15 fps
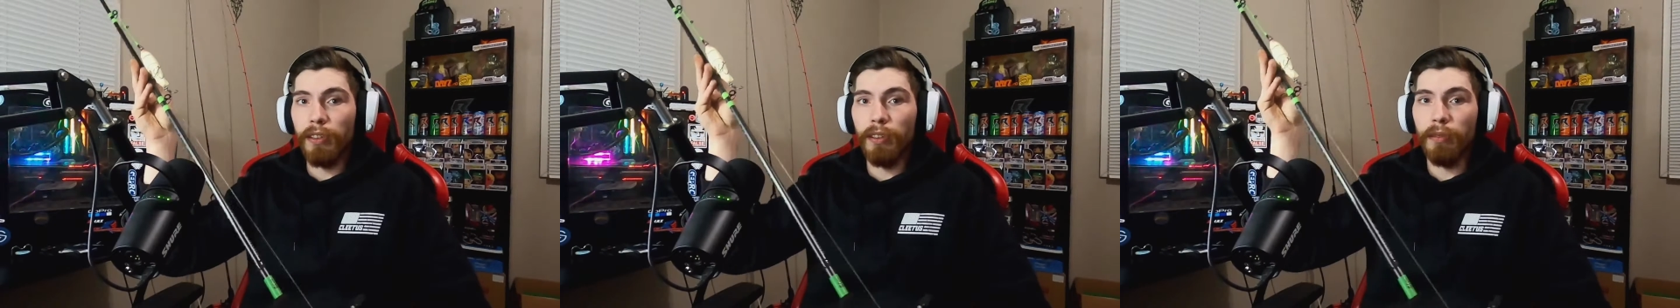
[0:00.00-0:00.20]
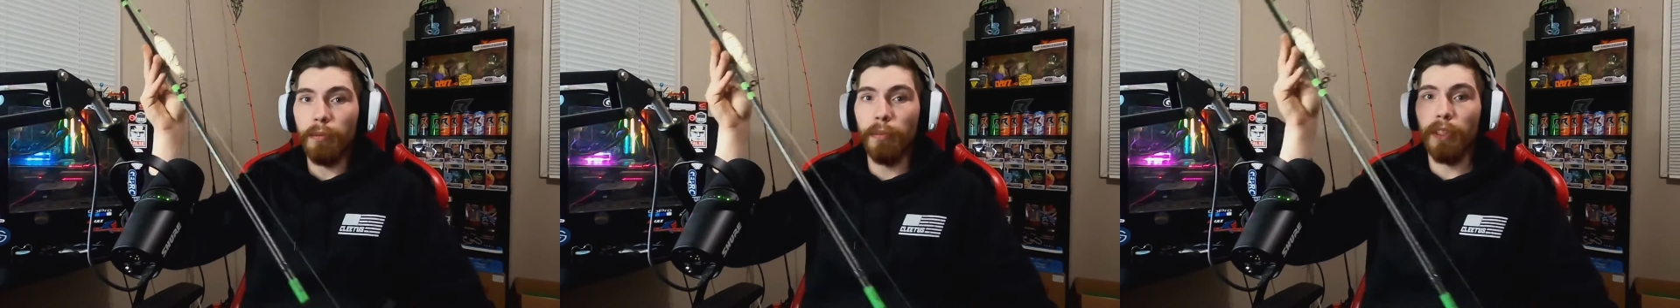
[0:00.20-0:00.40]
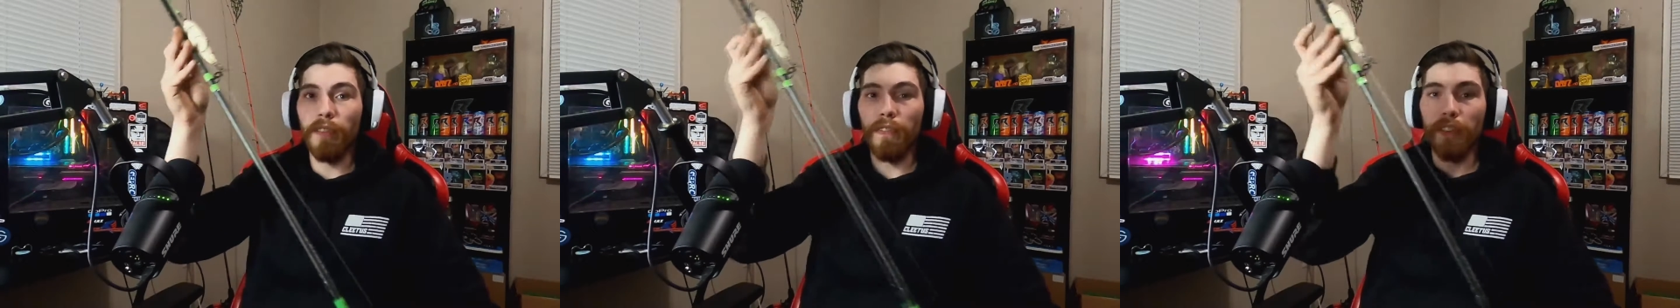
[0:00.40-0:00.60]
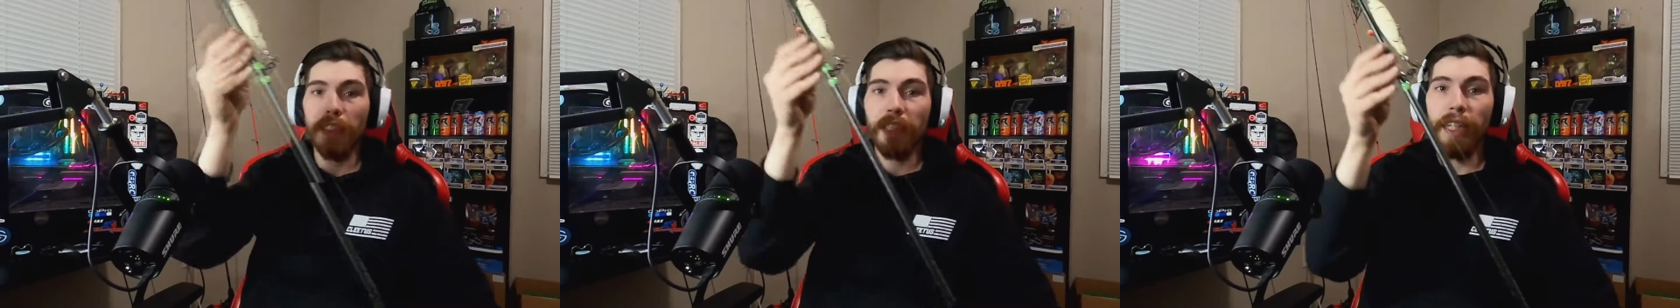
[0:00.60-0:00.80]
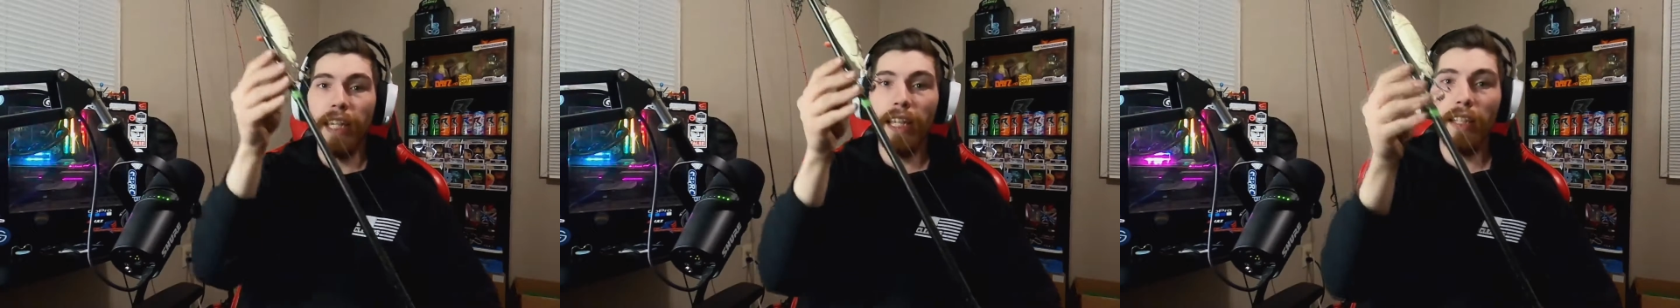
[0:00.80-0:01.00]
But if you
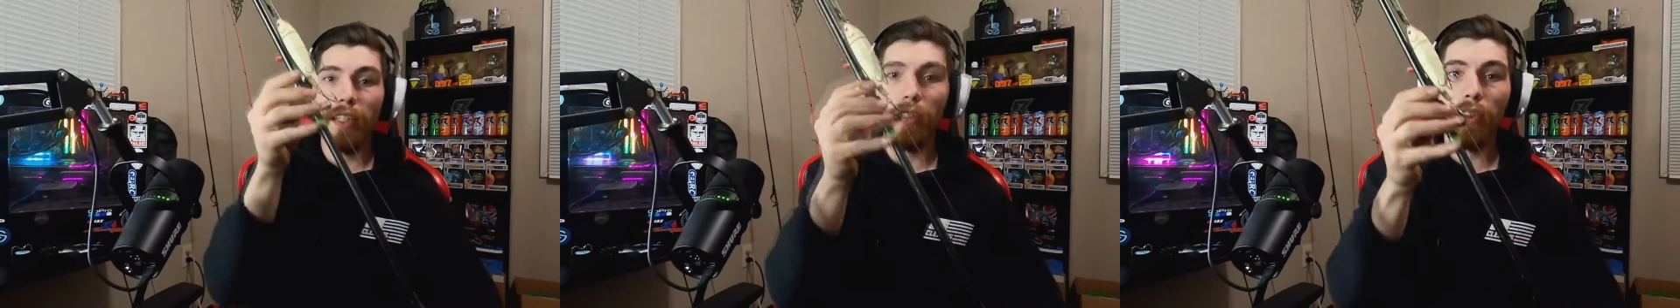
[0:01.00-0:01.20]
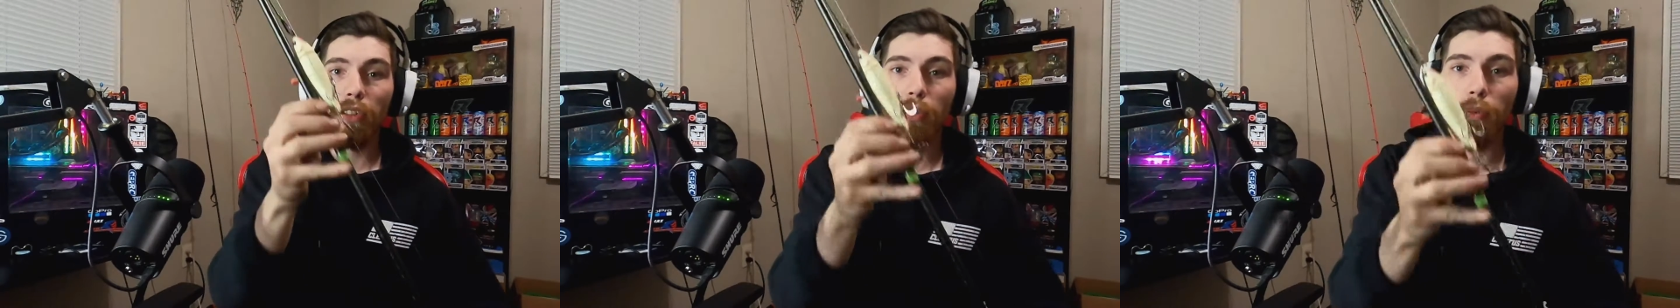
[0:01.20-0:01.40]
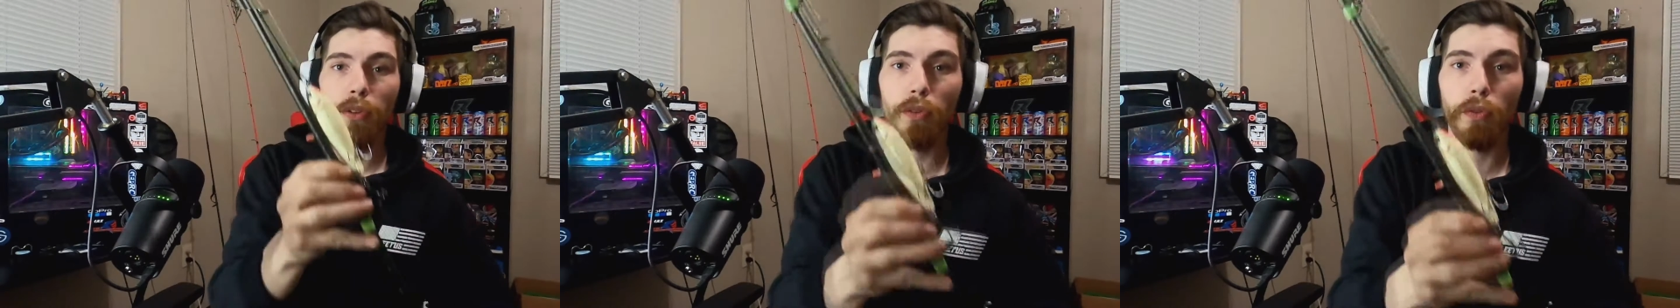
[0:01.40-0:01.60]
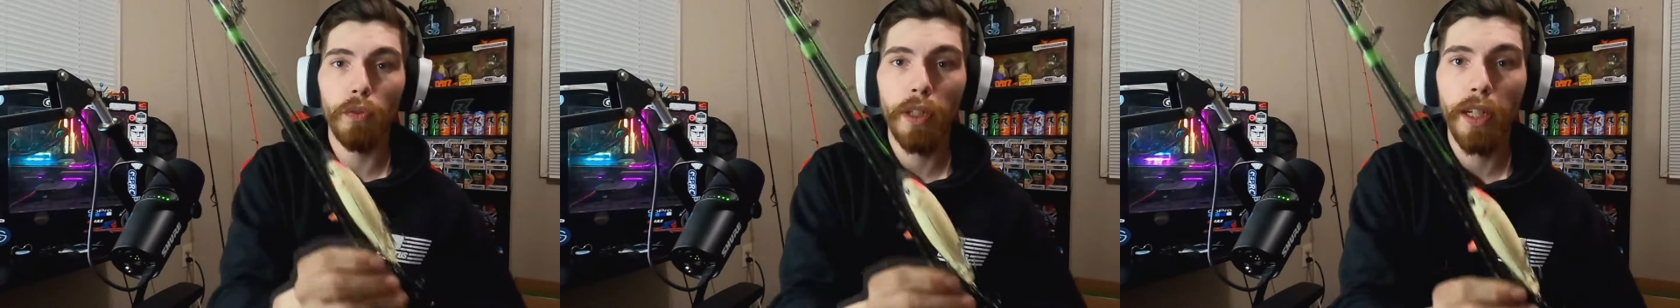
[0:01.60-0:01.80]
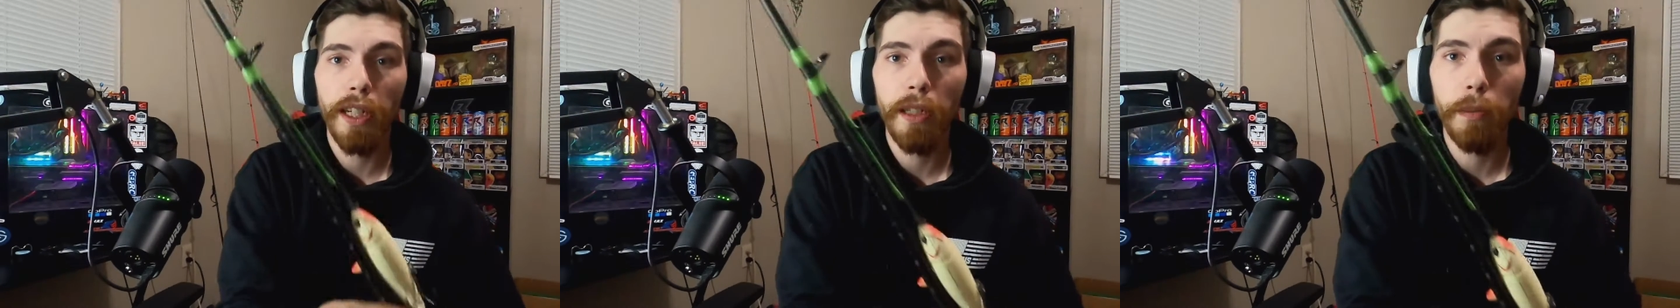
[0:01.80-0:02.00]
can't notice what's
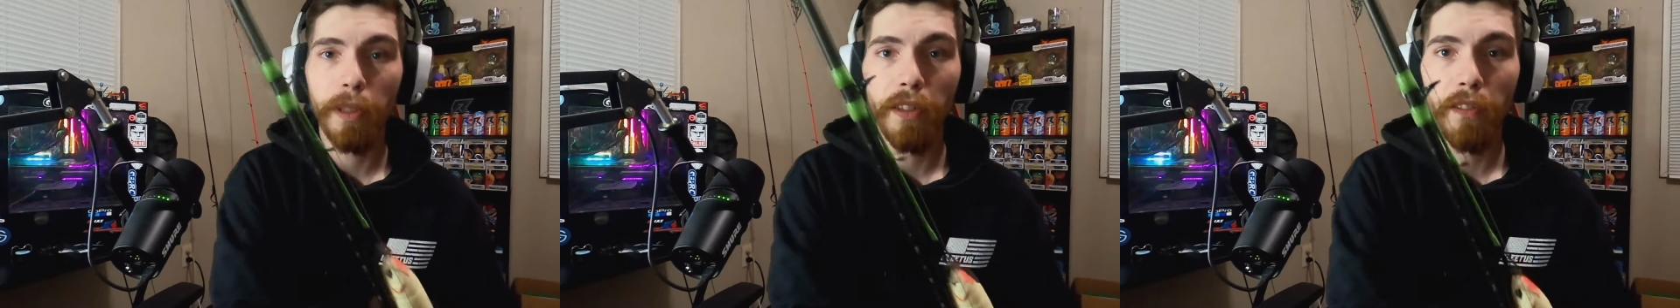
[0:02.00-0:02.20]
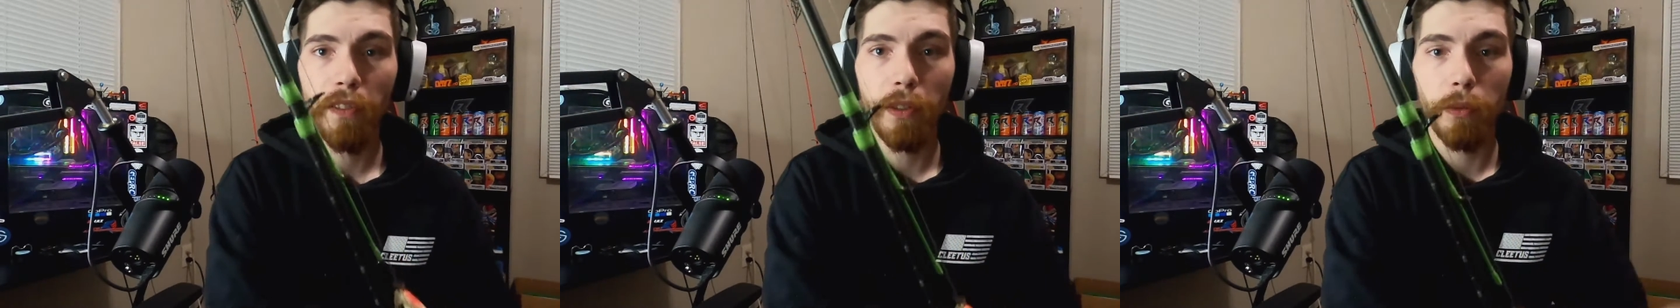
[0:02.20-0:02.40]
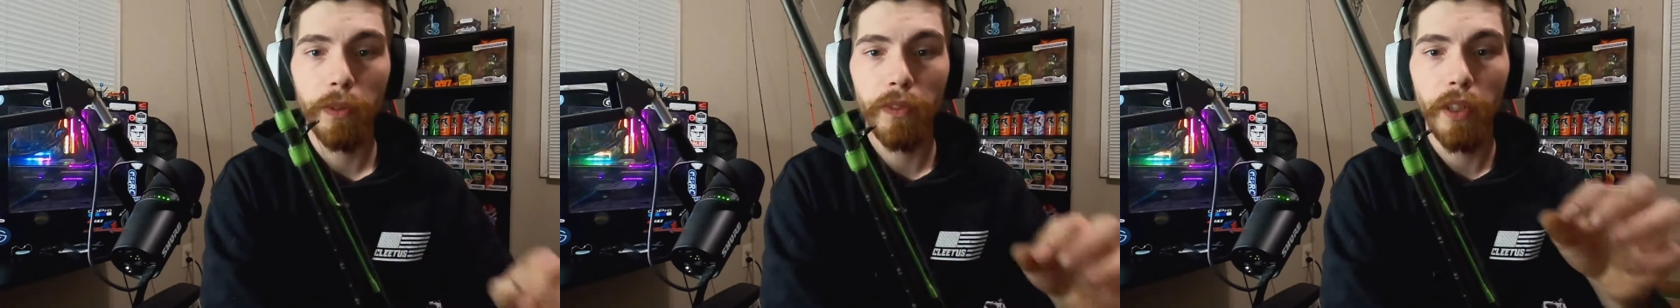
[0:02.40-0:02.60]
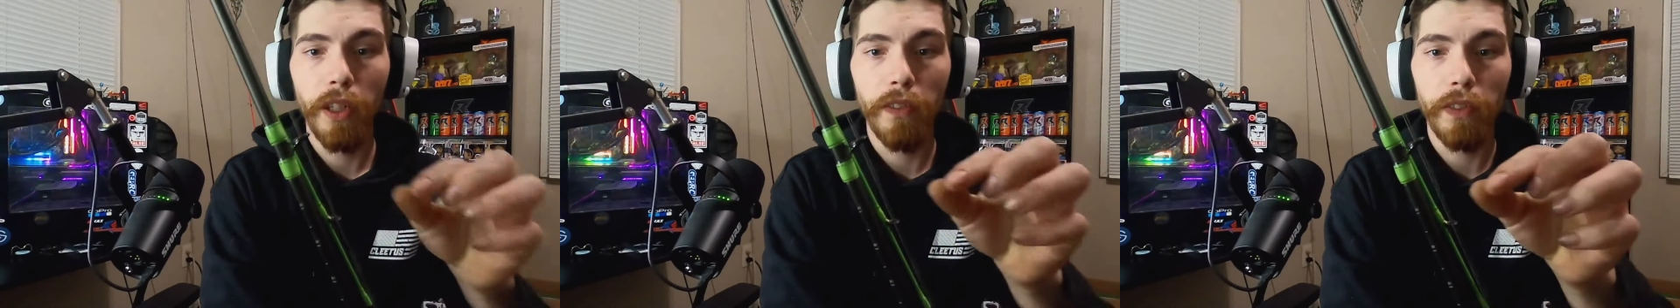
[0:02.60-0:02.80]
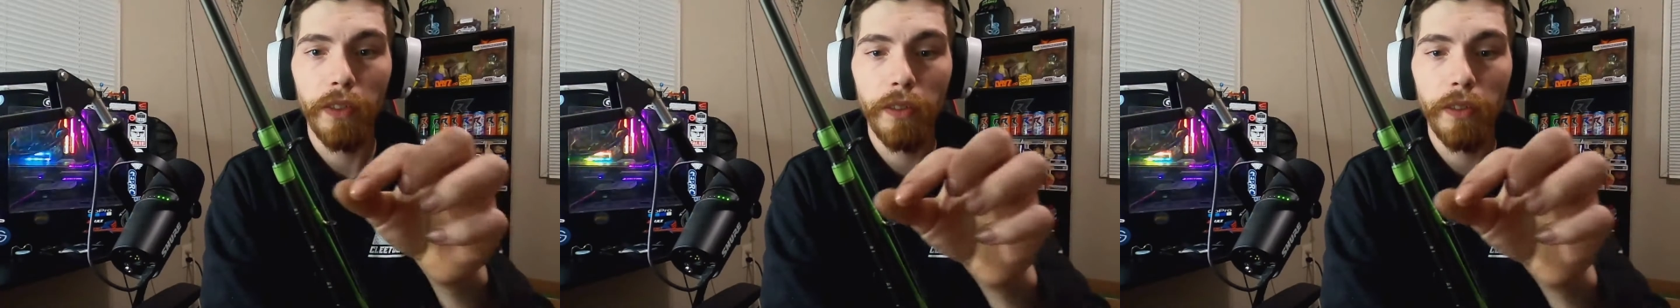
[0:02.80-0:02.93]
right above the revolver,